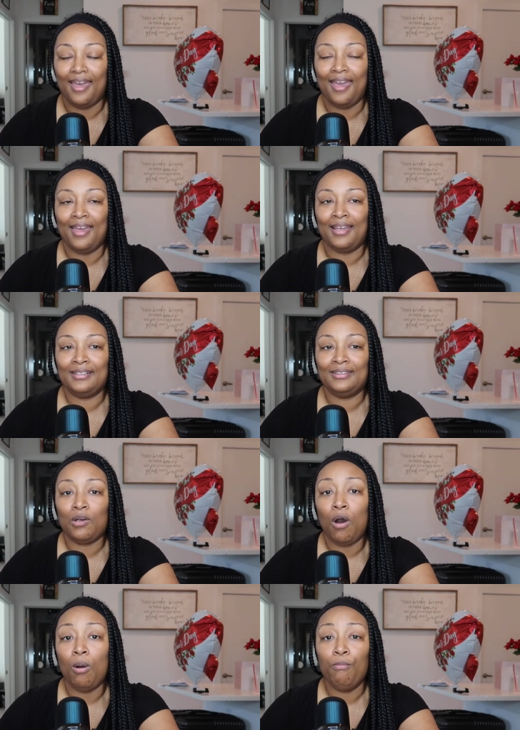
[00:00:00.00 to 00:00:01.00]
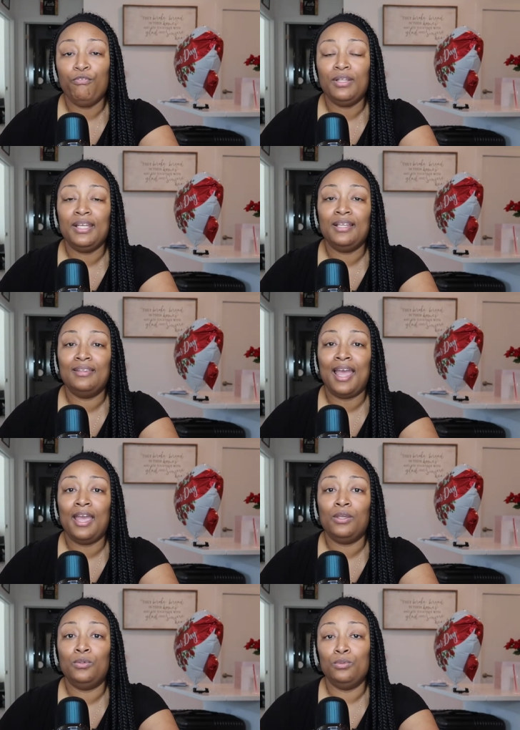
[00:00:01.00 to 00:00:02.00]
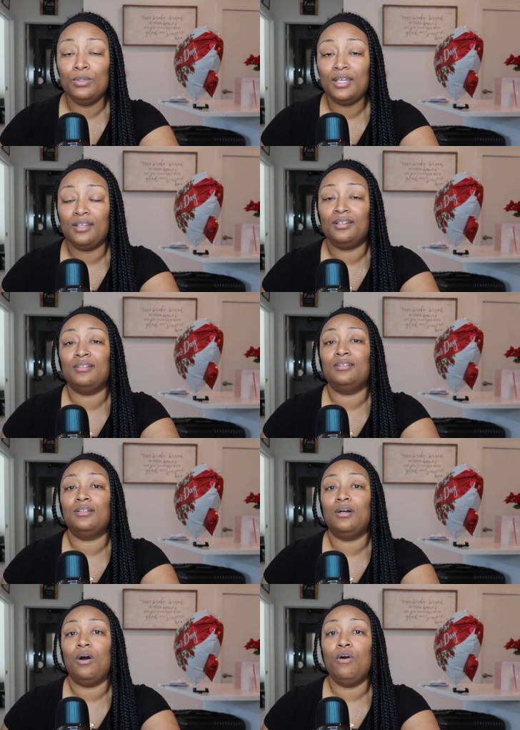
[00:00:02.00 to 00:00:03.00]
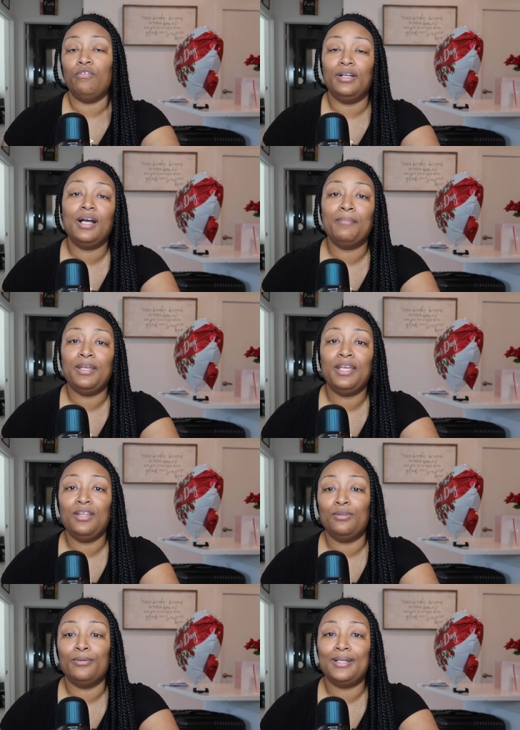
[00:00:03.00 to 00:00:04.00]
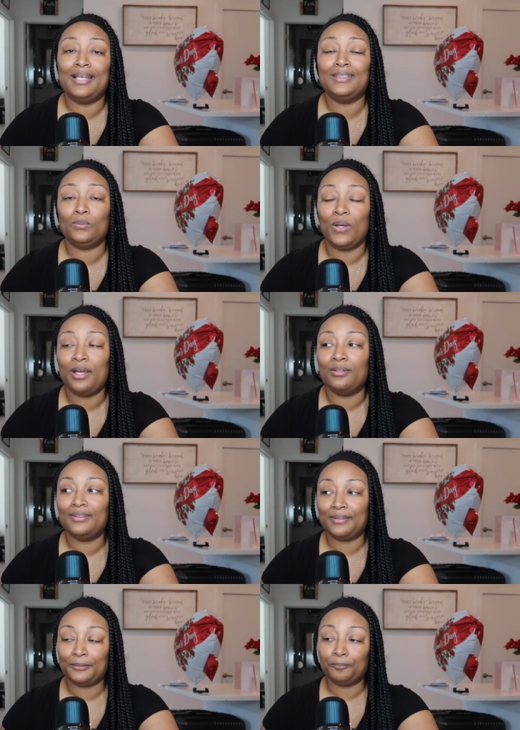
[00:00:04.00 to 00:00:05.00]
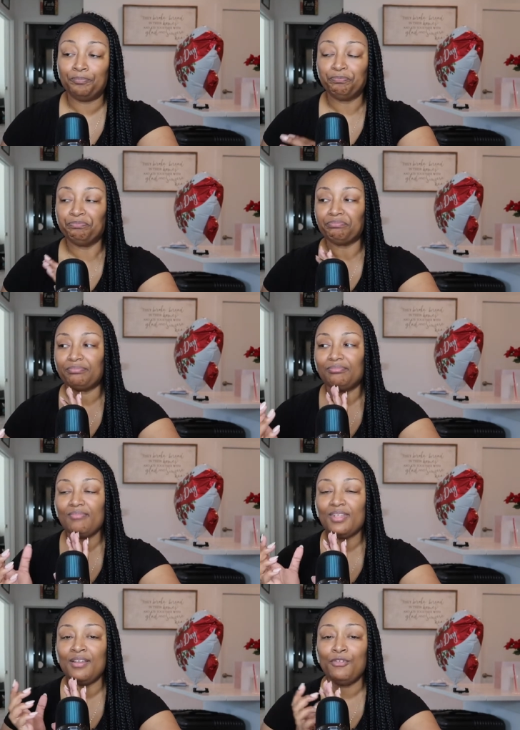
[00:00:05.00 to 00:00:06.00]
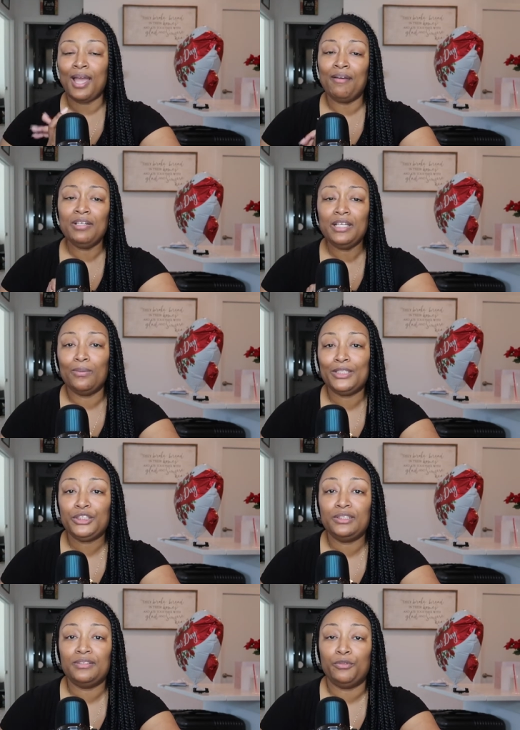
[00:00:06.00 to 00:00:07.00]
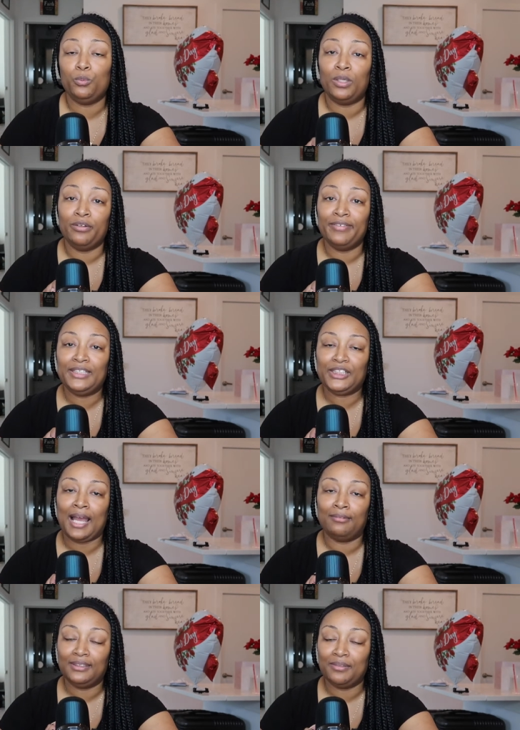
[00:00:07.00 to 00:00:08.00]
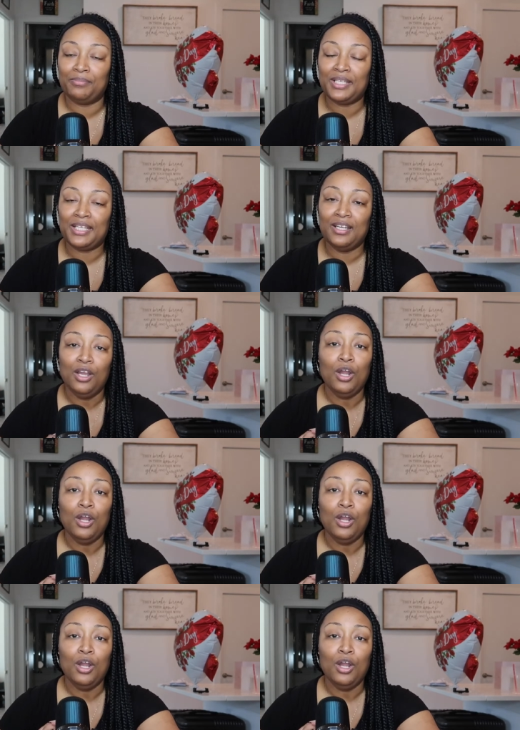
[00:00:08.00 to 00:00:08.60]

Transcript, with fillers: and hopefully that you can overcome and get through it as well so if you have any questions if you want to reach out to me